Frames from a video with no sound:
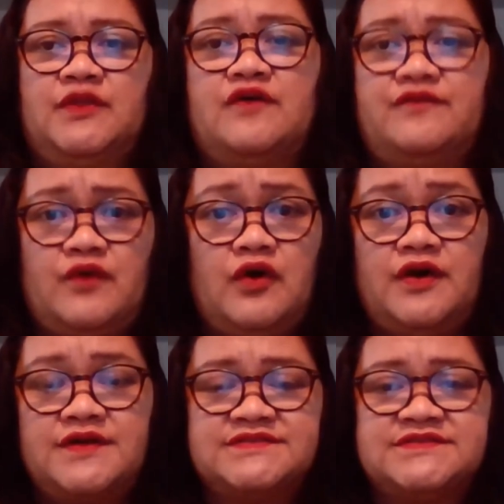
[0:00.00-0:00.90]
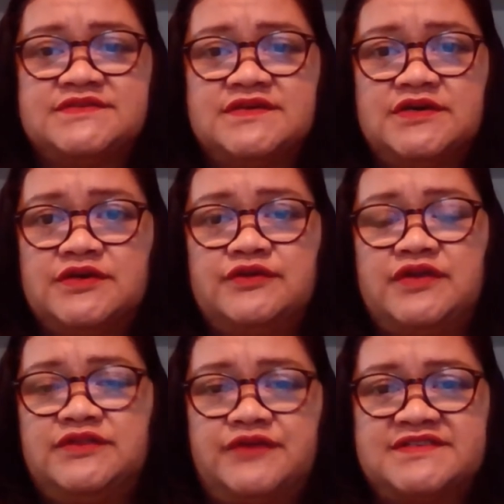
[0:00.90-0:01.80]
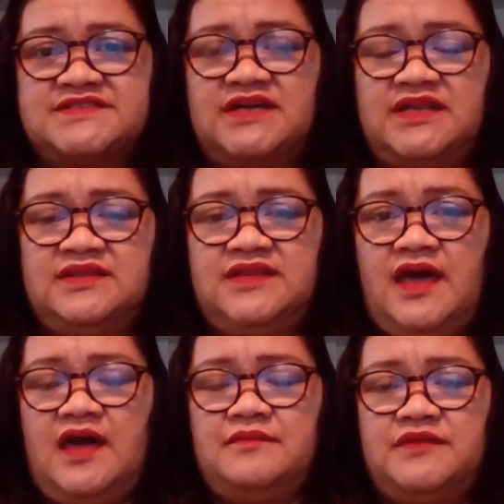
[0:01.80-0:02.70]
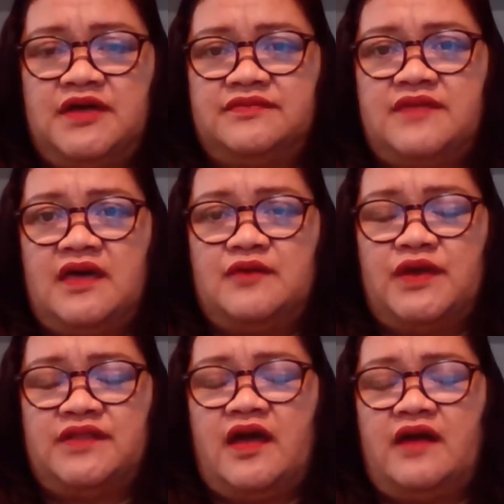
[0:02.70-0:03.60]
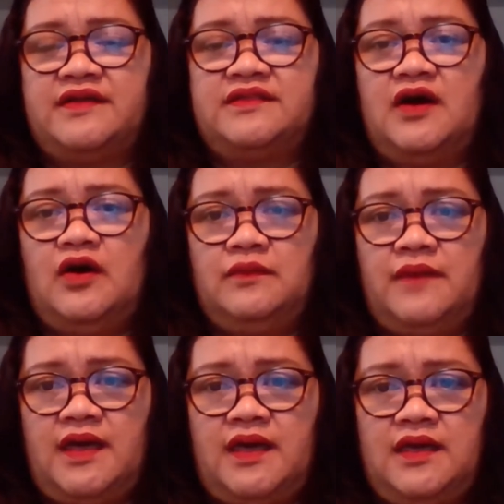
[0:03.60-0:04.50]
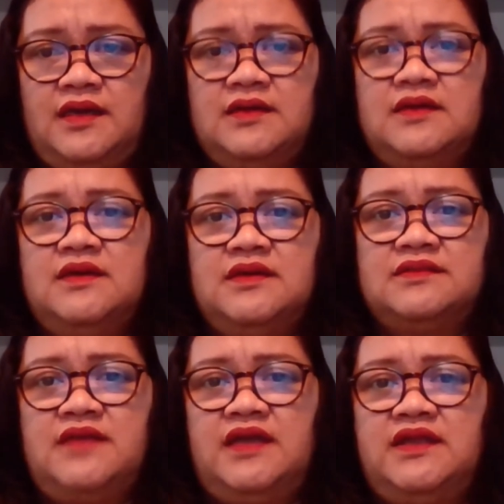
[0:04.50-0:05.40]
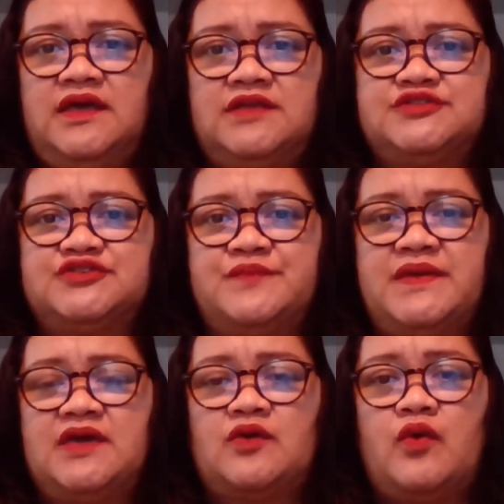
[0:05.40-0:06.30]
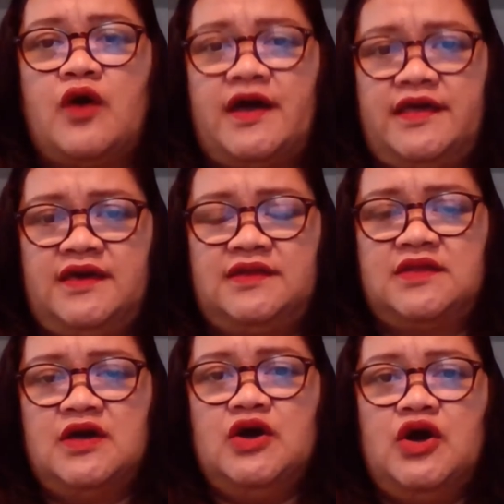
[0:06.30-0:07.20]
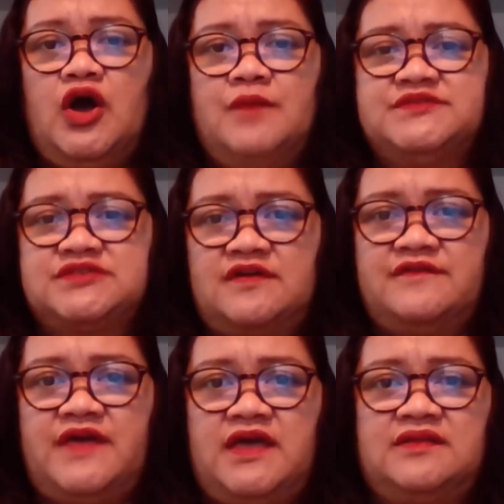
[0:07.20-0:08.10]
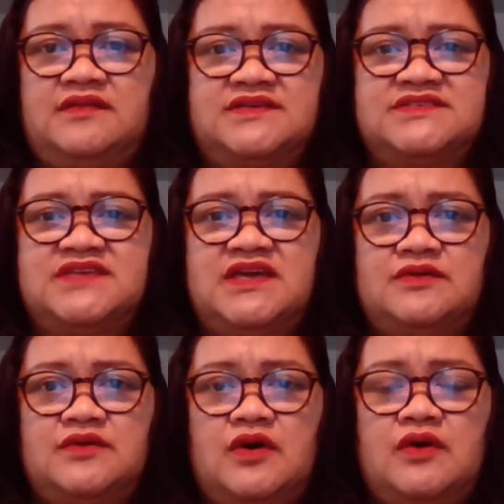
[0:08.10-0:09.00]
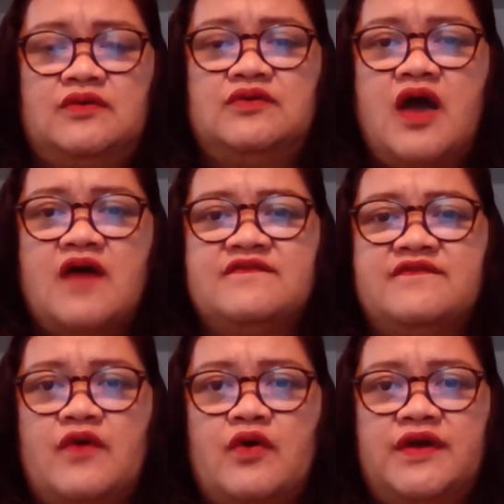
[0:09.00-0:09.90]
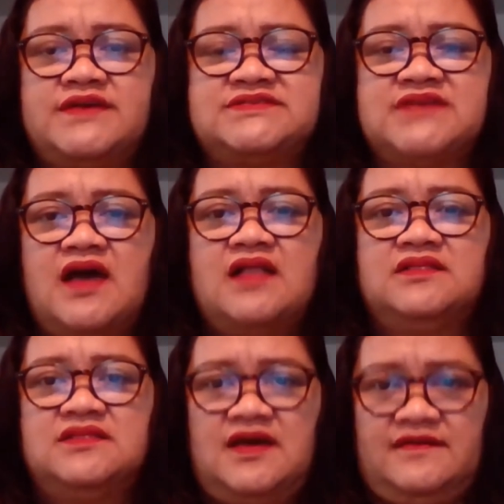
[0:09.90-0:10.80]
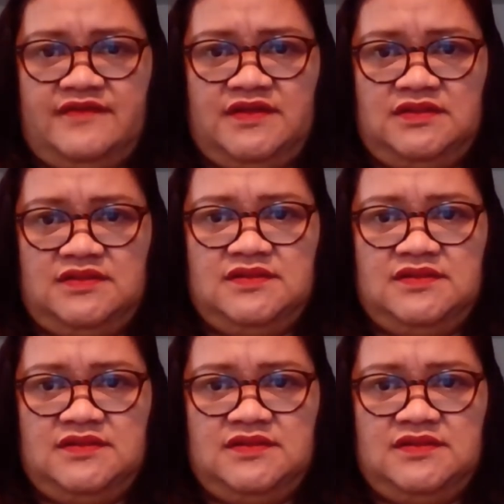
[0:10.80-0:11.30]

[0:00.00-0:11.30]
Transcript: Of course, you need to instill in them that when they are in the hallway, they need to be quiet, observing the zero voice level.